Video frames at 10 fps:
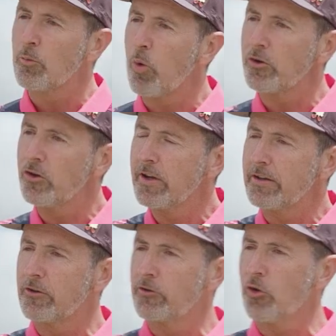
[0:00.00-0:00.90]
what you
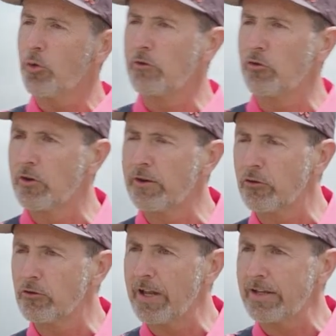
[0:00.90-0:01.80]
need to do is you need
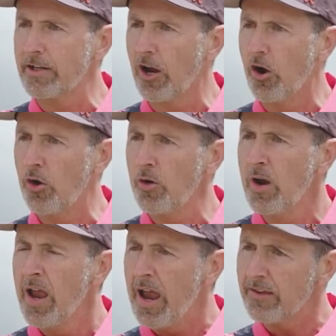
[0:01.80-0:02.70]
to let go,
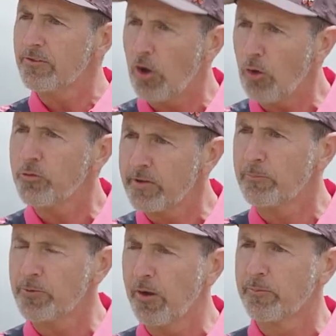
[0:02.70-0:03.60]
as golf
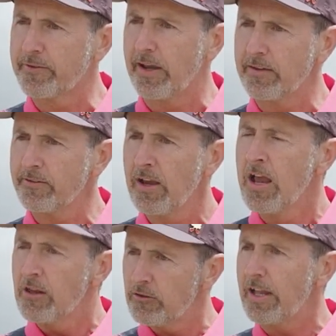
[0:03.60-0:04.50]
sometimes does,
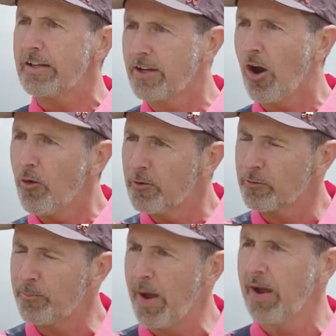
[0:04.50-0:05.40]
let go of
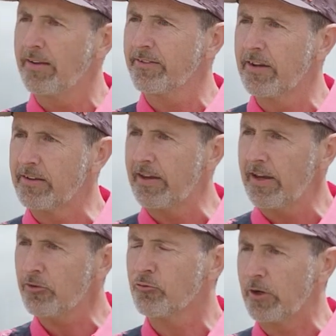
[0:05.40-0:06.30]
its past and its
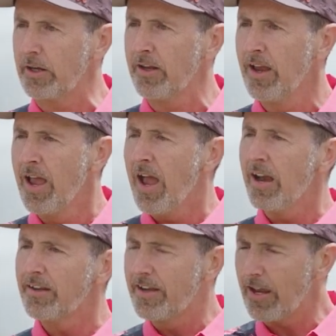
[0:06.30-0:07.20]
history
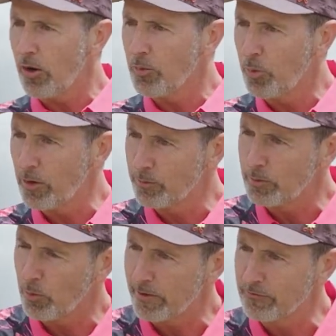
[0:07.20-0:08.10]
and get on
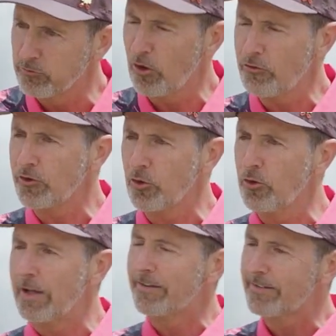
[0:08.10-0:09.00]
with what is
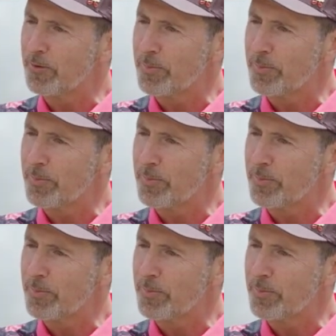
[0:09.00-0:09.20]
logical instead of